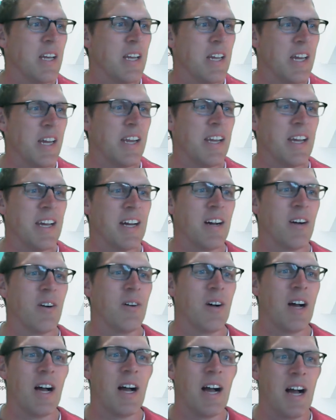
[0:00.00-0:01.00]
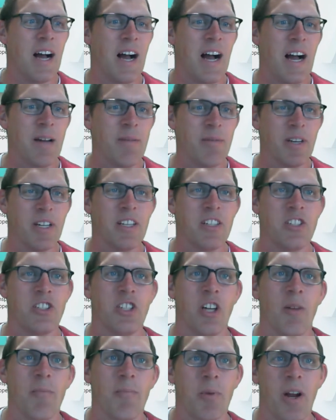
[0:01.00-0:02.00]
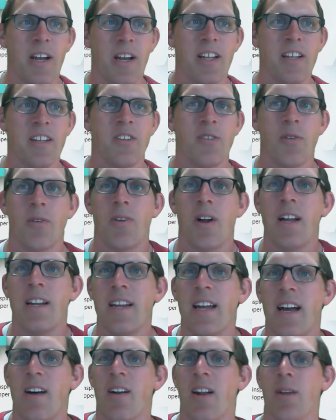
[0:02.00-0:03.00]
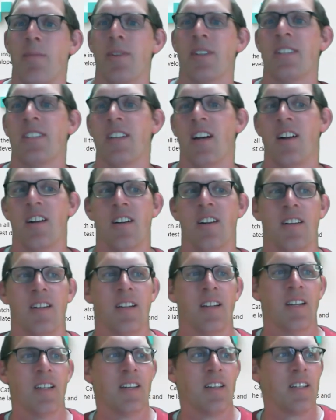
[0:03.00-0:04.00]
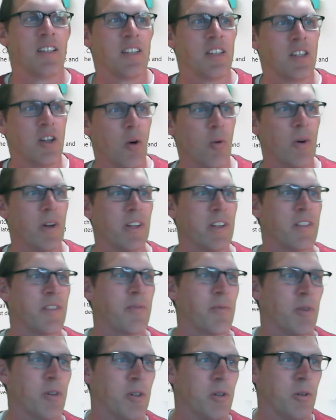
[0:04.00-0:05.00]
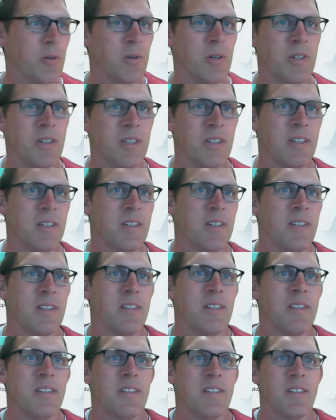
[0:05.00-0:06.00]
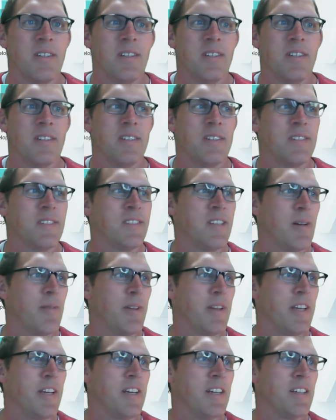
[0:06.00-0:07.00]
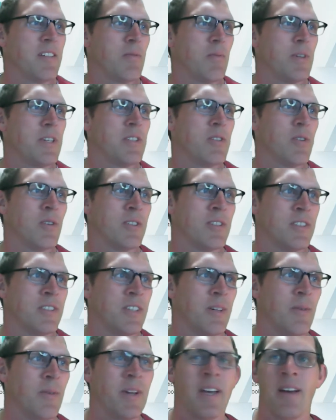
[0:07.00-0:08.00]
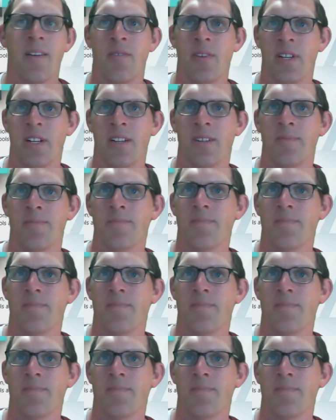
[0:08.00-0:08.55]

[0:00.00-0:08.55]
Anyhow, I'm going to jump right into it right now, and I'm going to start going through some of these resources that we have here.